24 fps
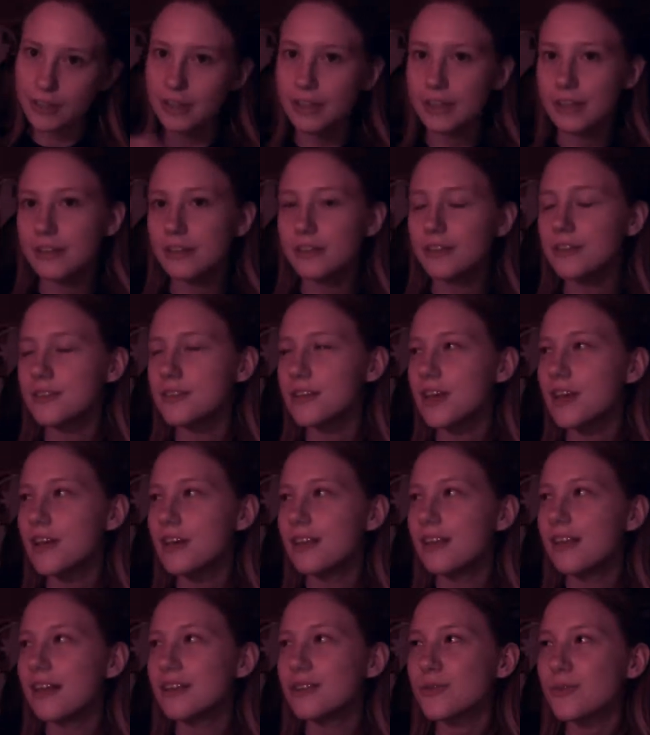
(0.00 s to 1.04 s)
And
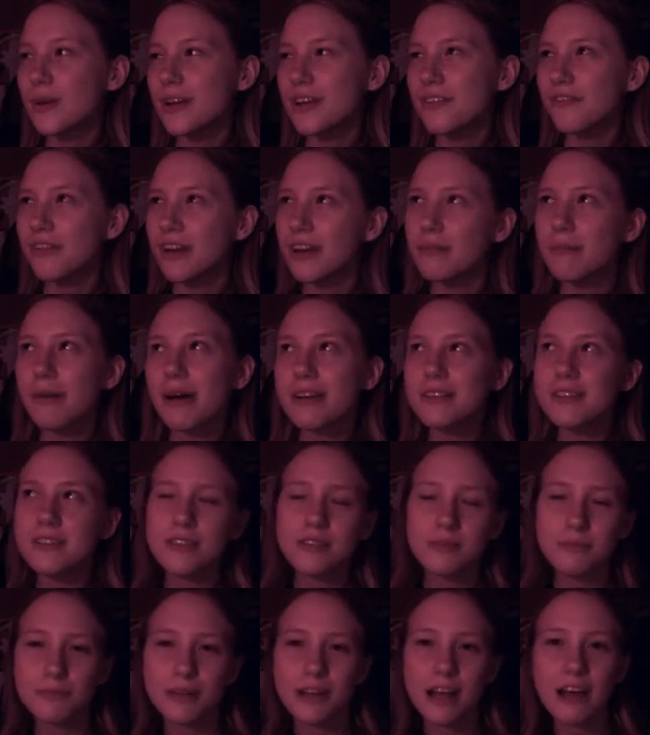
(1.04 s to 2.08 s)
that's why I find
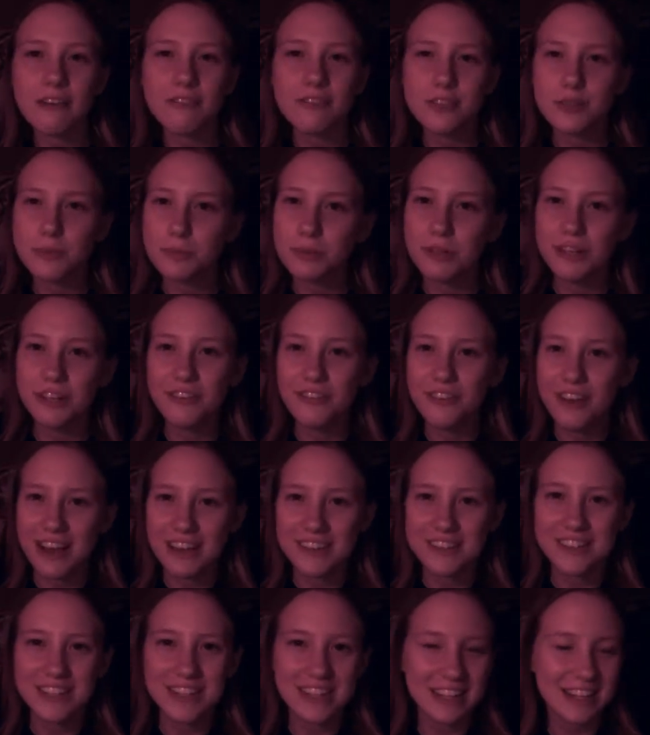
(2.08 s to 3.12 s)
Pisces midheaven's pretty
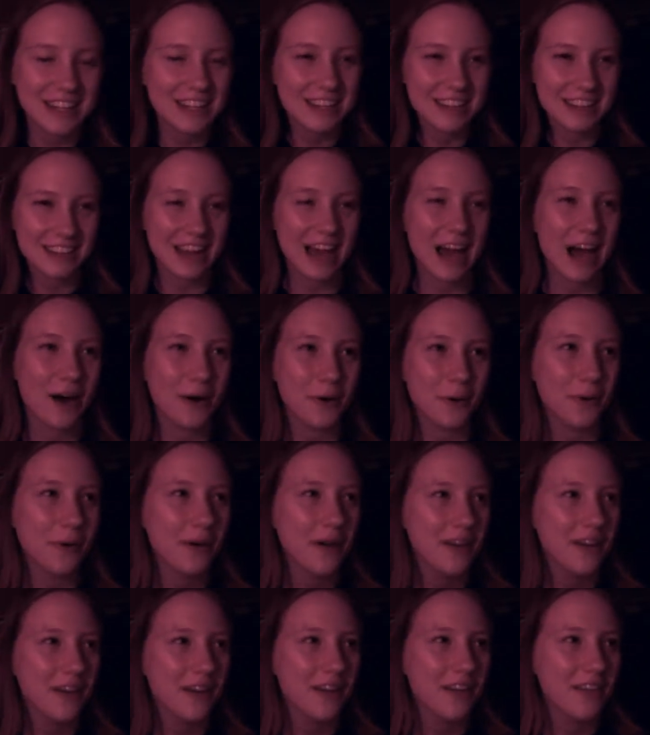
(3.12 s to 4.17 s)
fascinating, and how,
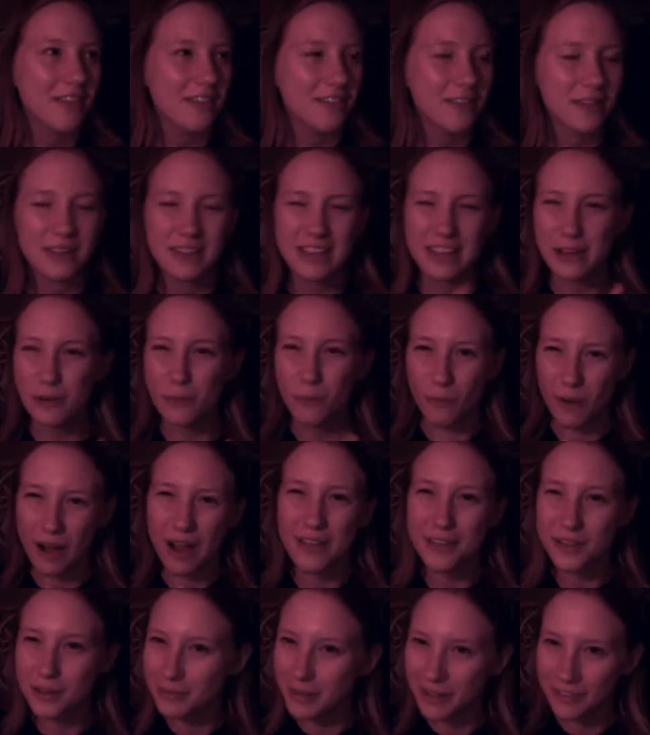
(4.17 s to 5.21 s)
and like,
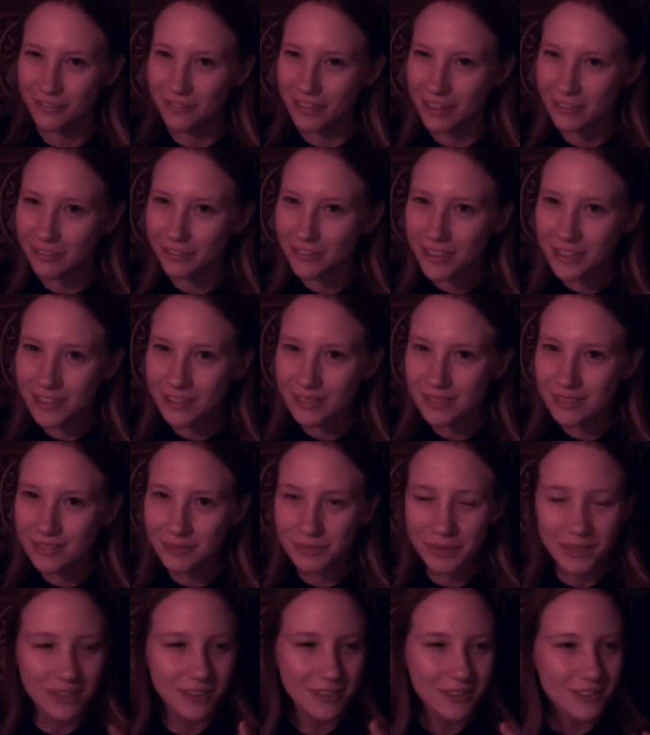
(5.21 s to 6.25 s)
why they're my favorite,
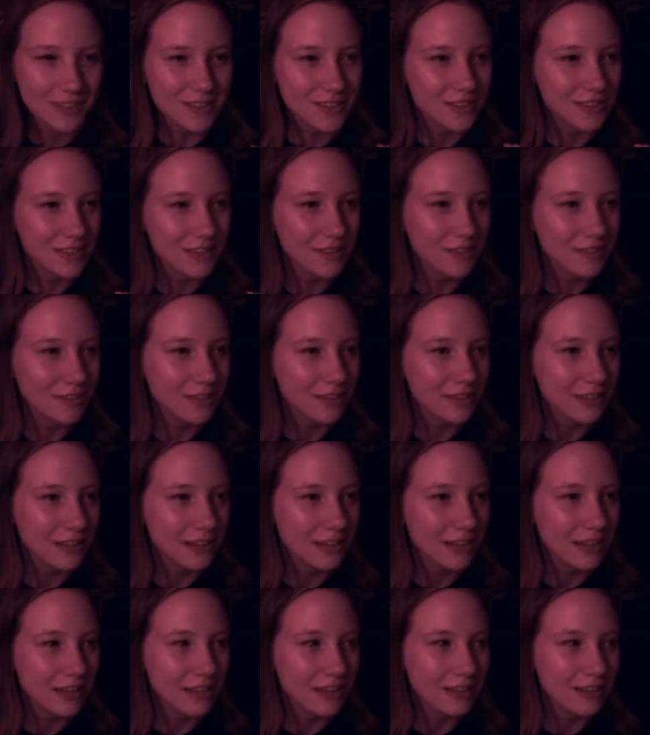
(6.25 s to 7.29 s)
because literally
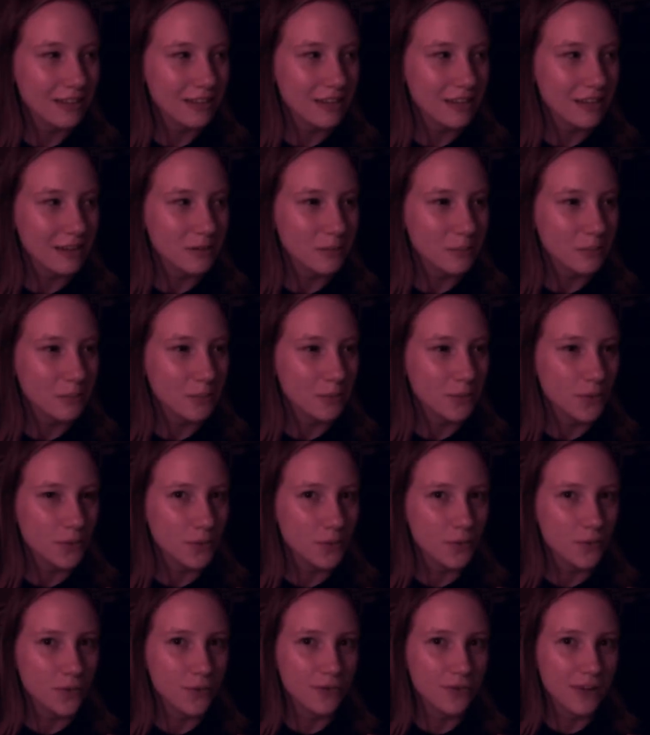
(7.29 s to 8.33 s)
it can
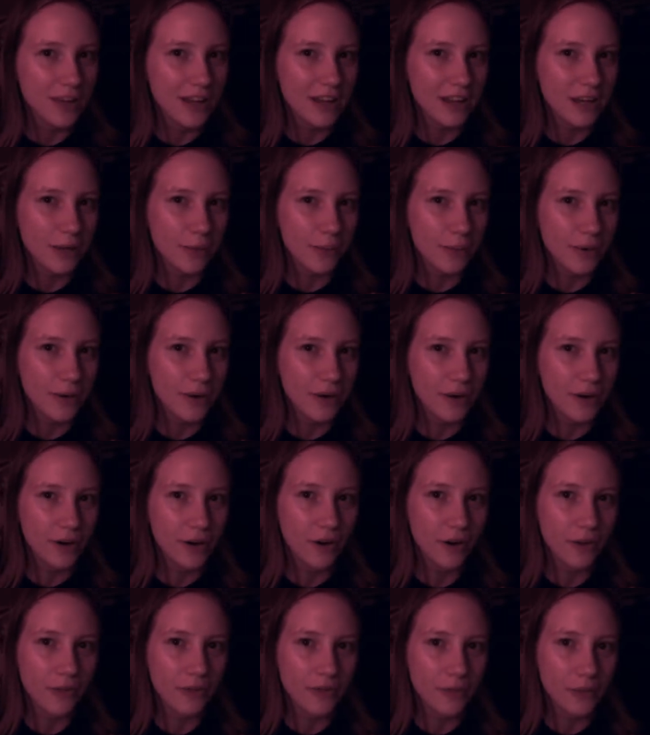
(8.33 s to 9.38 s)
move anywhere
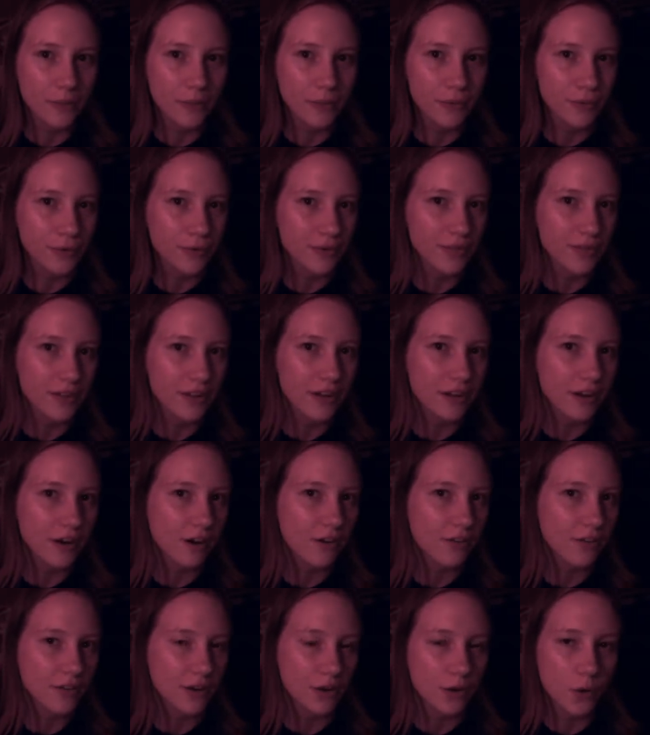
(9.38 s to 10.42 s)
on the board. They are
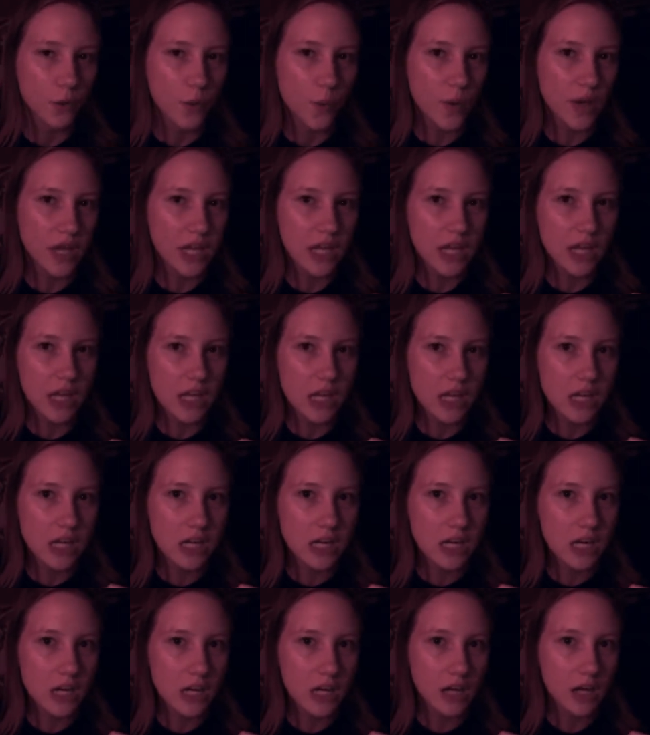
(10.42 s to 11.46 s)
the
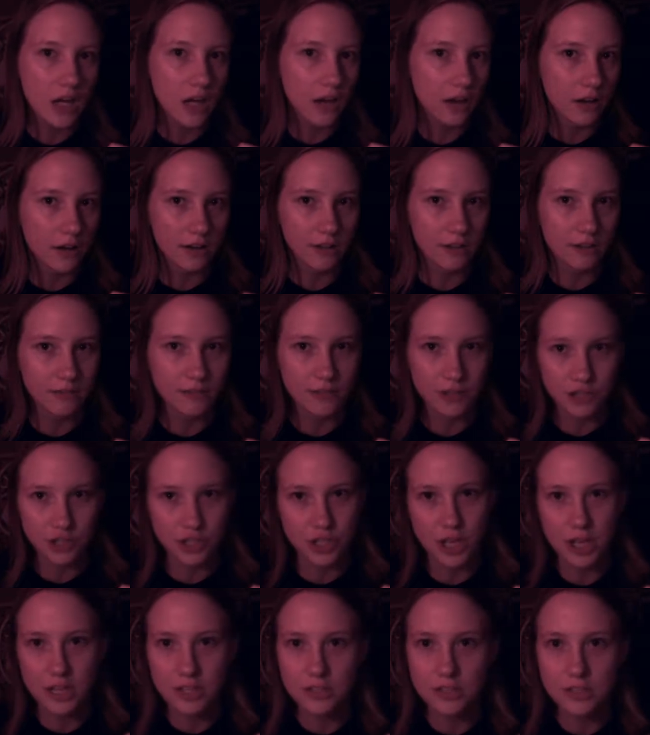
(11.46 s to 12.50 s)
queen of the
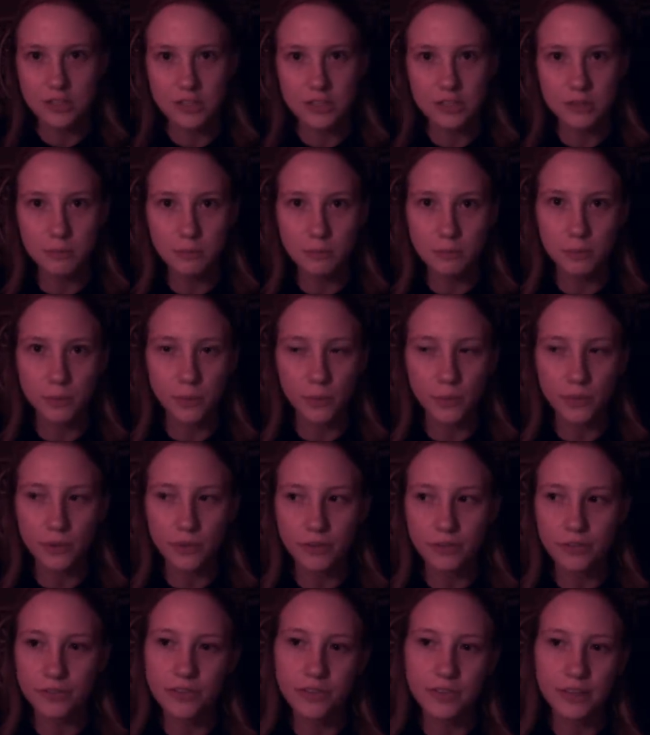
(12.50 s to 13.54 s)
chess
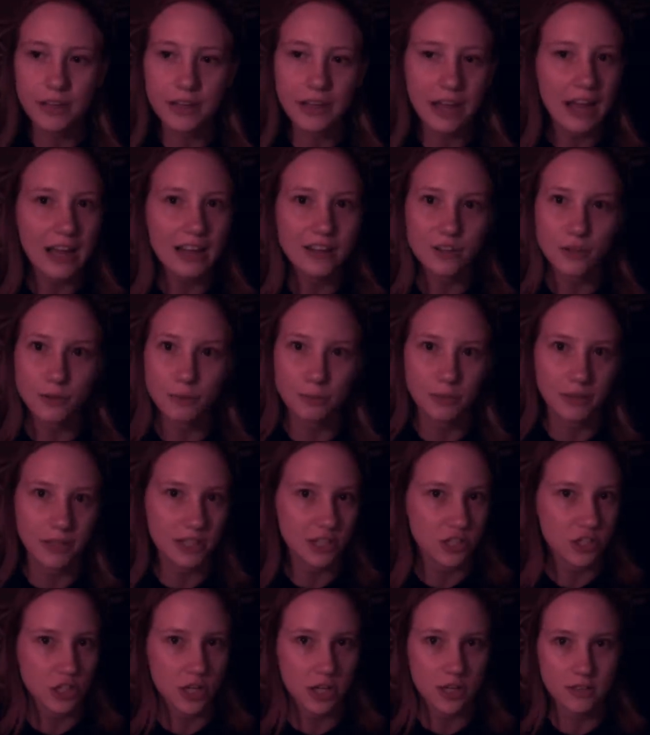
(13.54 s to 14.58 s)
board thing. I don't play
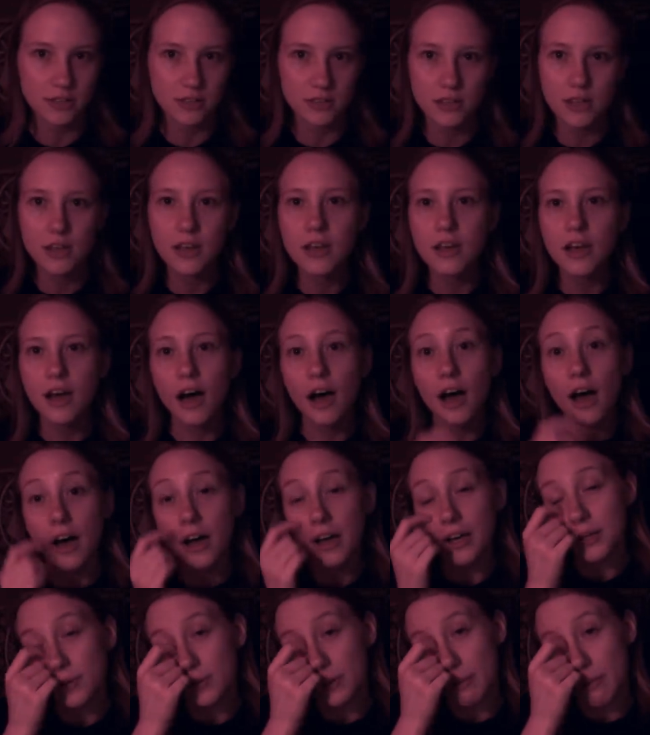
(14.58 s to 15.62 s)
chess.
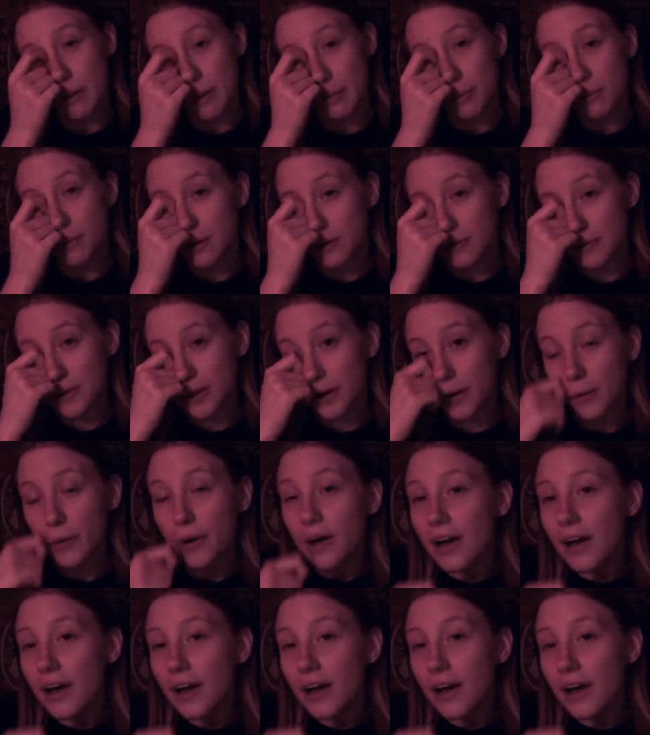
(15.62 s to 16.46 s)
You get my point though.